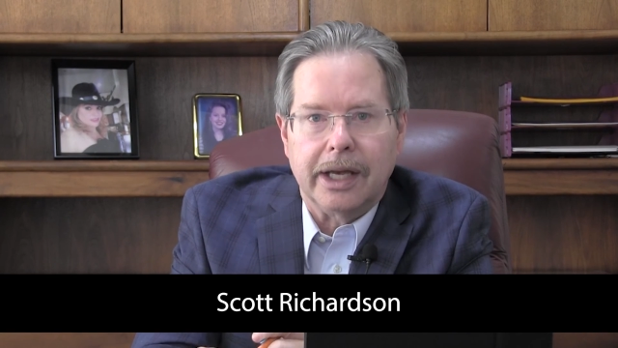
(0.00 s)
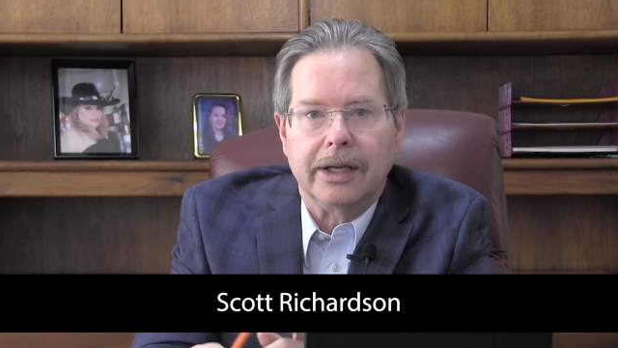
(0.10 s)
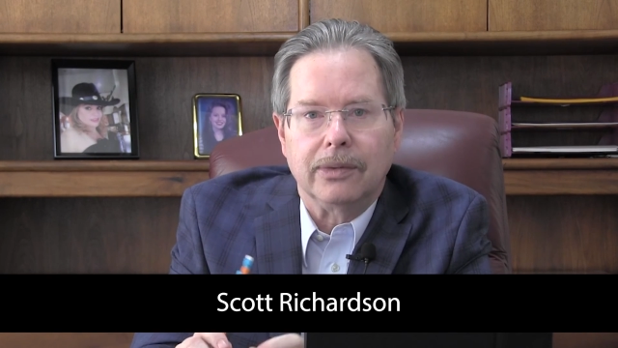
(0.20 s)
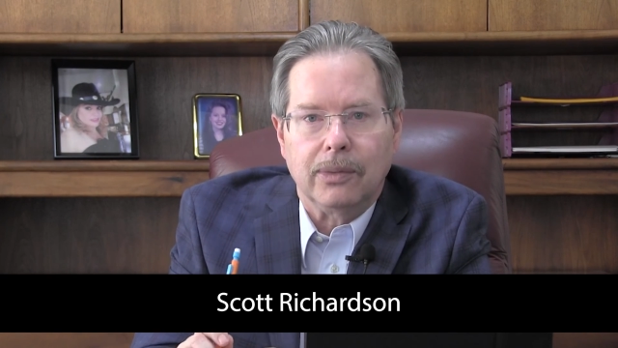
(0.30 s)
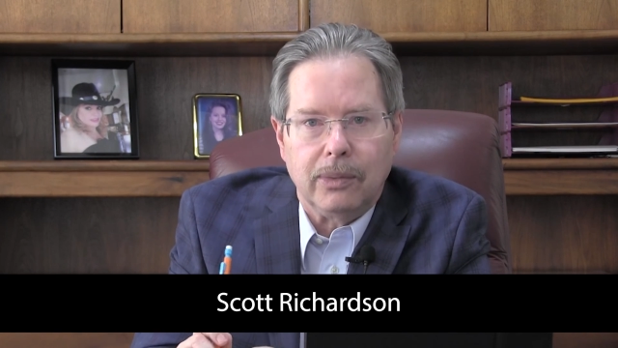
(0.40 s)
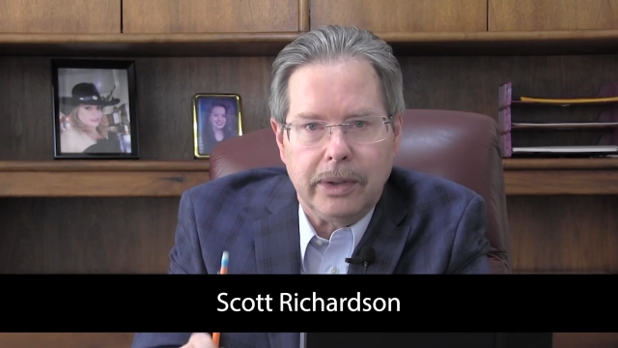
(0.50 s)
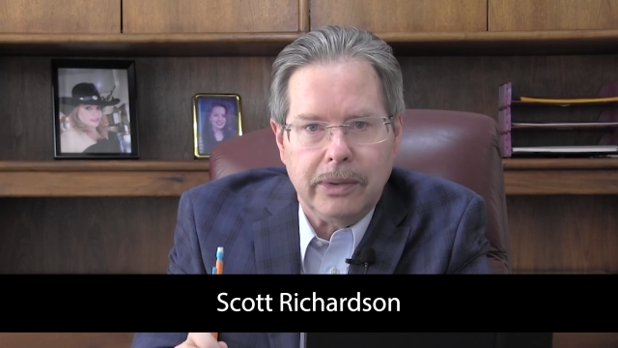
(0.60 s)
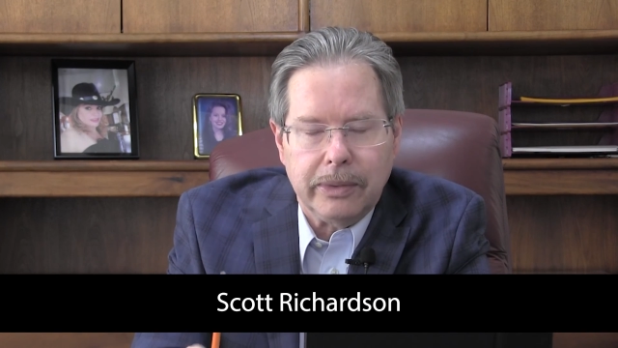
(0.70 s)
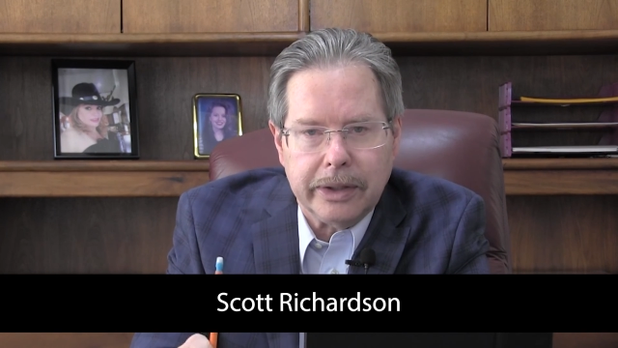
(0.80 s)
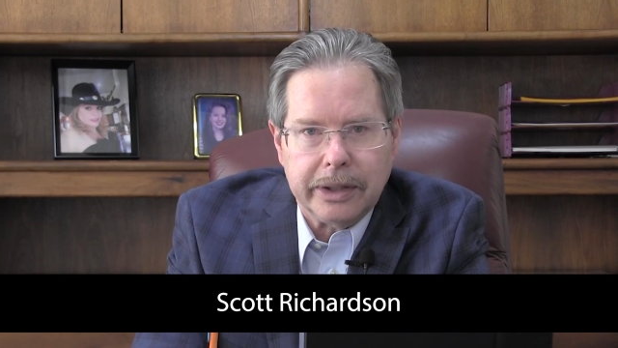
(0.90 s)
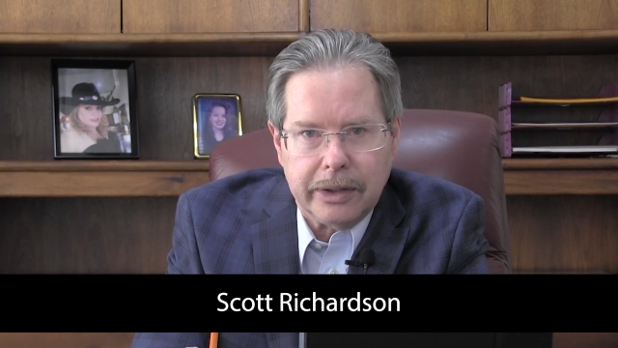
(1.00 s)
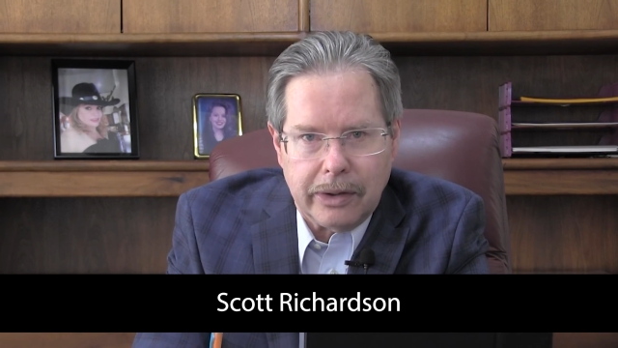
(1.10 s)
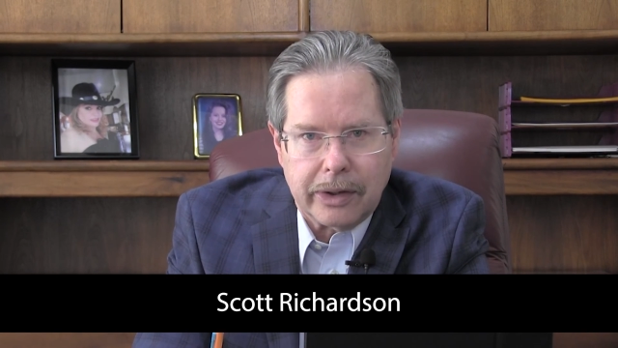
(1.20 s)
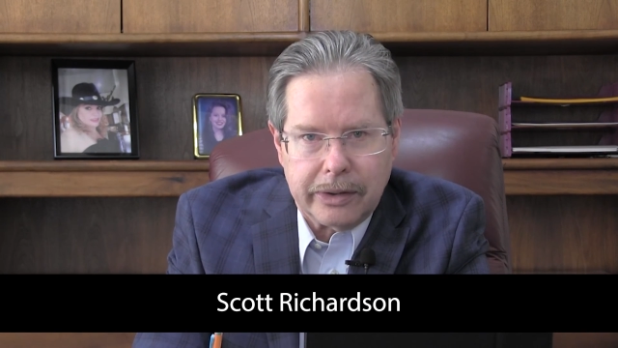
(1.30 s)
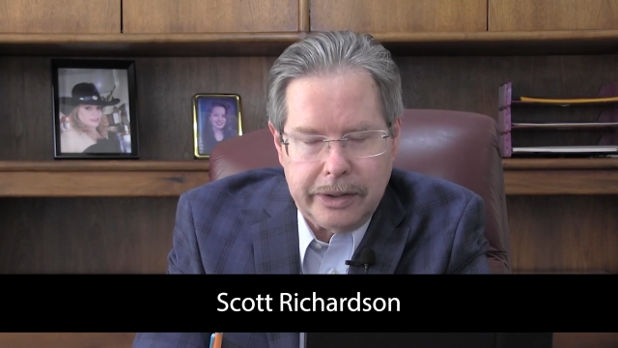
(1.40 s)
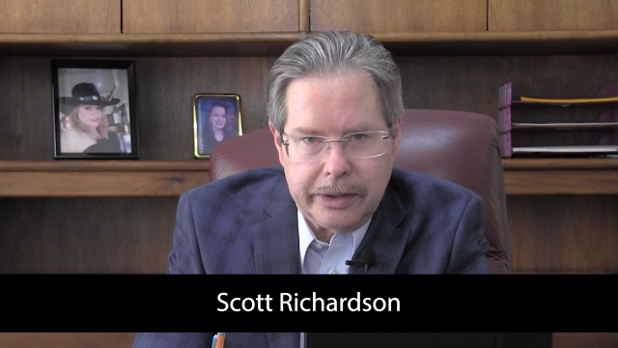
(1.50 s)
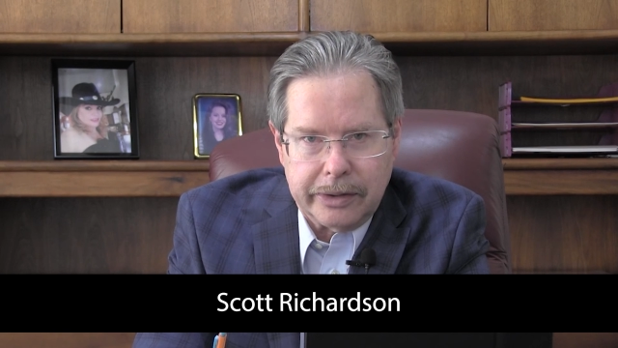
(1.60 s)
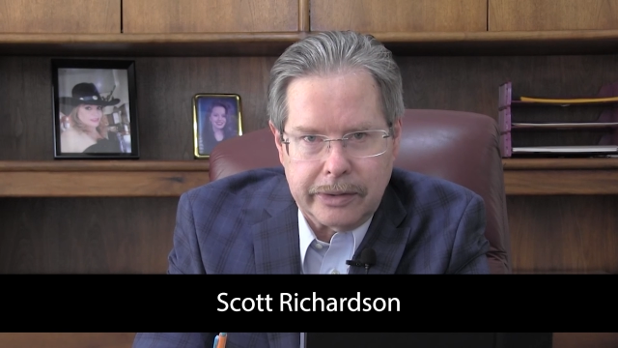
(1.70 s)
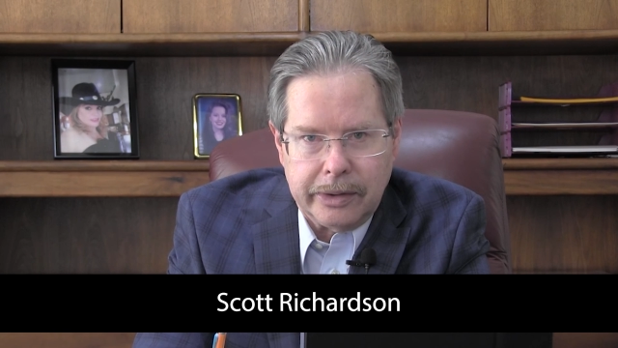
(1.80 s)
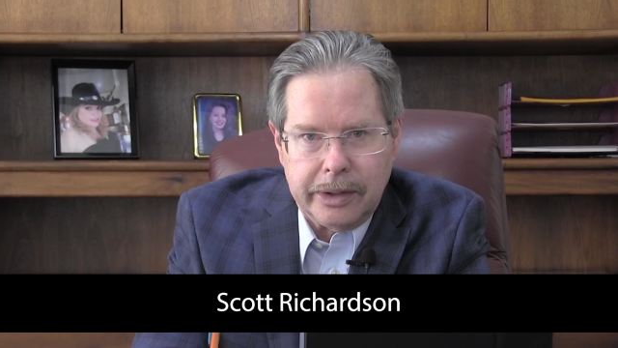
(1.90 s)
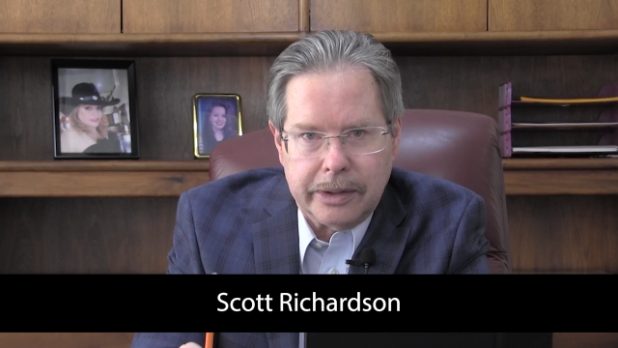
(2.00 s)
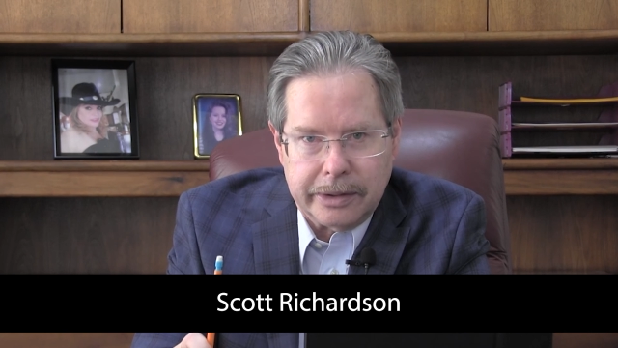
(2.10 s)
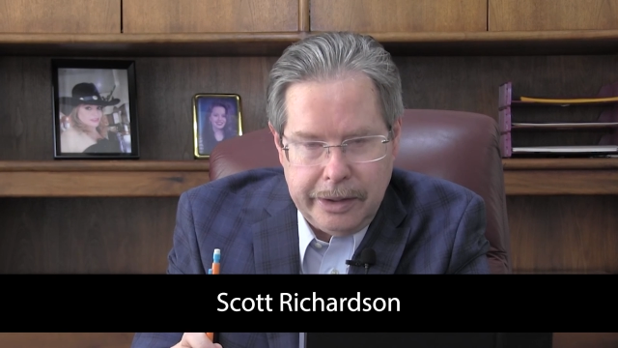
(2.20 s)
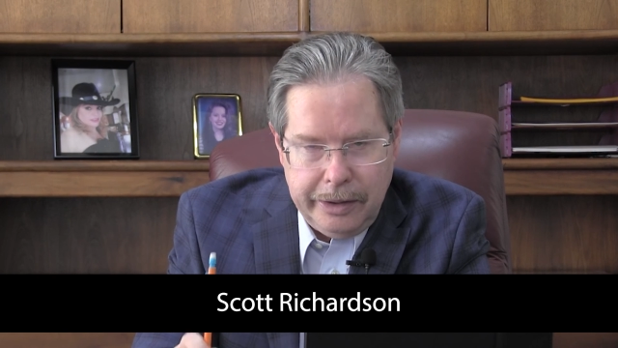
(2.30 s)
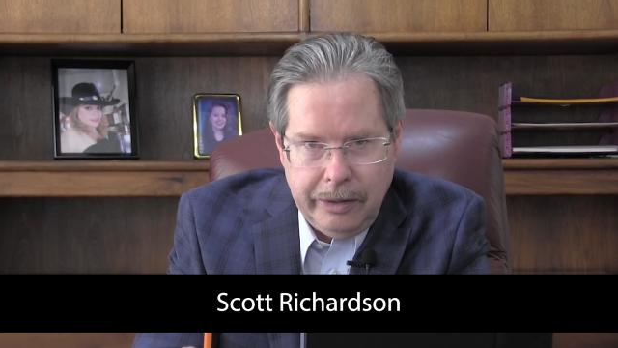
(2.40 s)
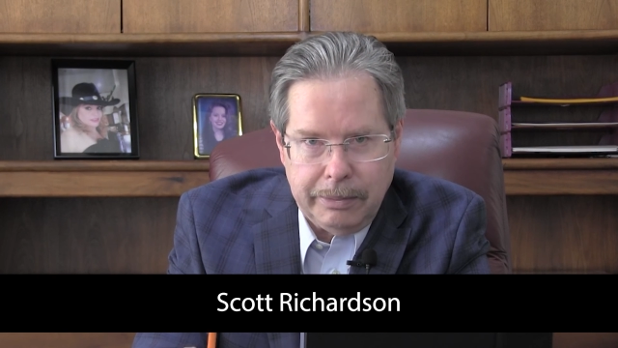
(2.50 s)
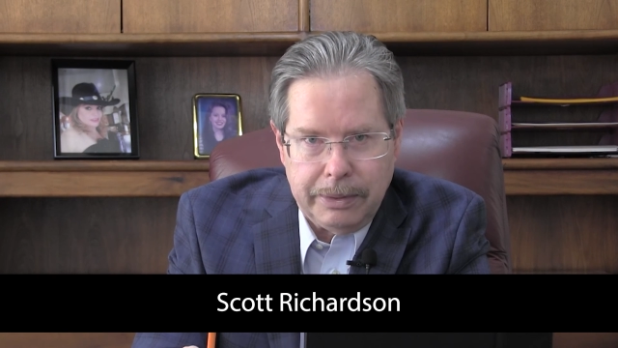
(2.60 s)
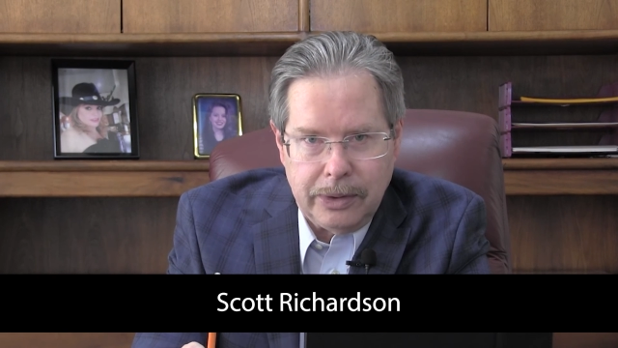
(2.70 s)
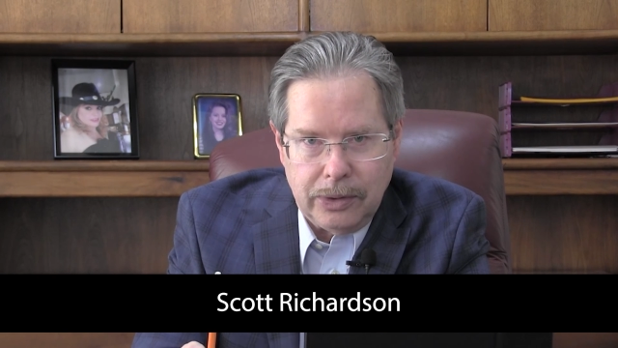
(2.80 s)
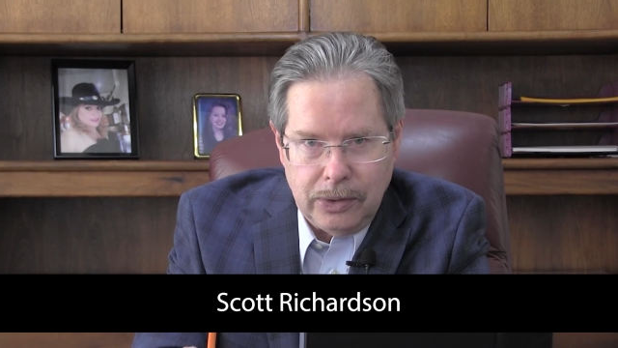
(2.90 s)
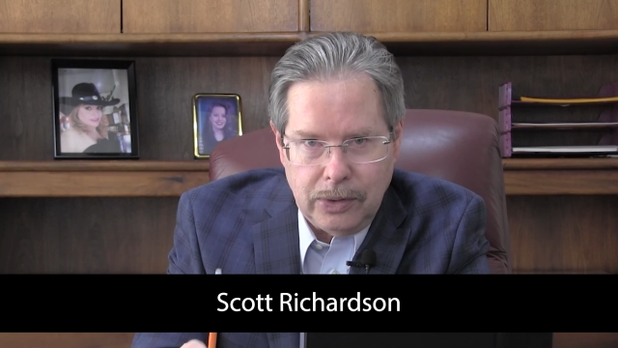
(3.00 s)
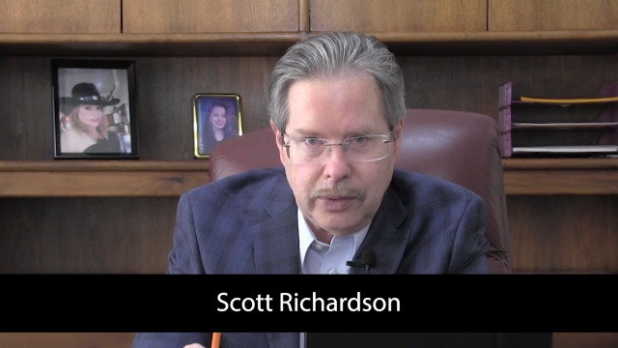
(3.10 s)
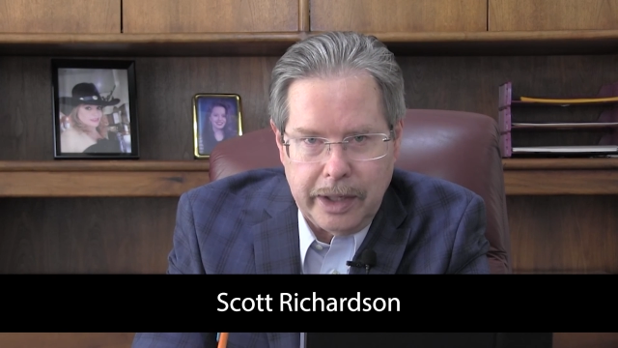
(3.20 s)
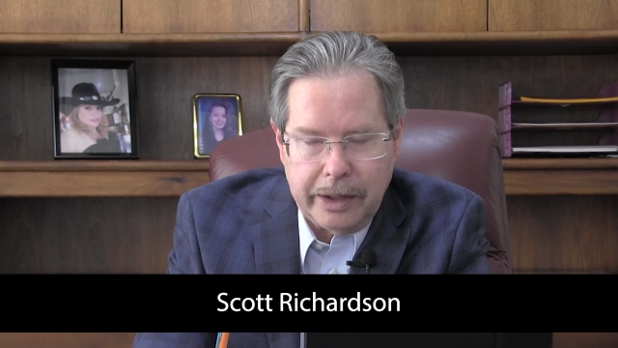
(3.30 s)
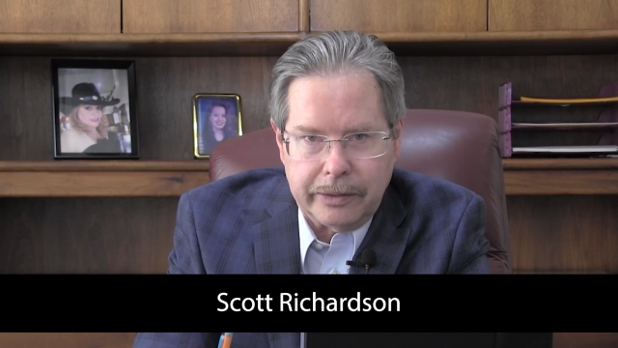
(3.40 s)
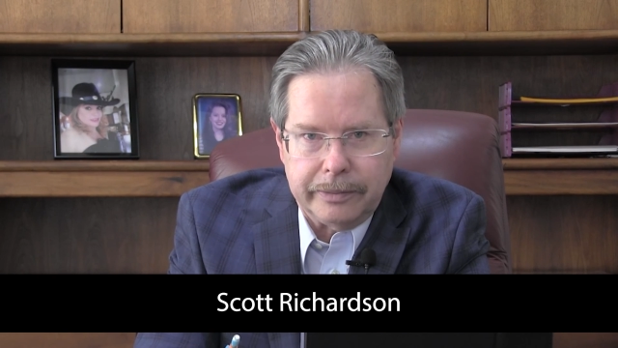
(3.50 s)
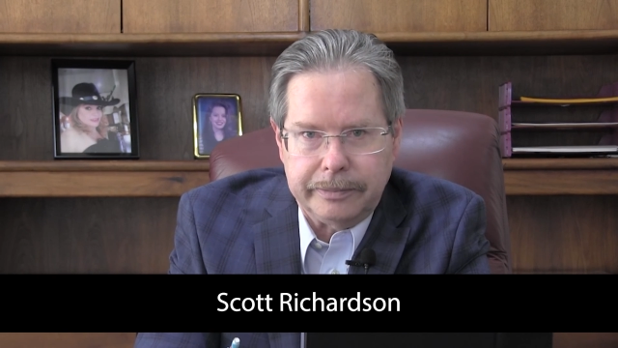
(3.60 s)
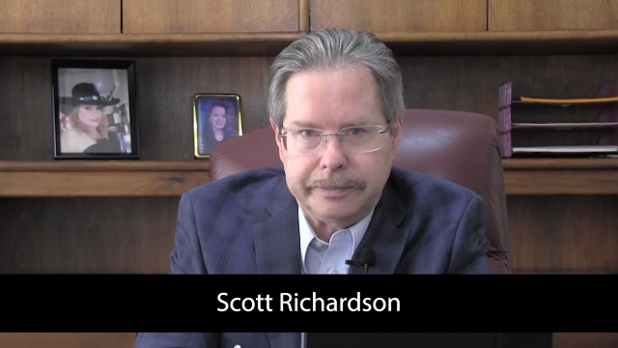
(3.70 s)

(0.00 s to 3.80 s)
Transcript: and we really are here to help you out.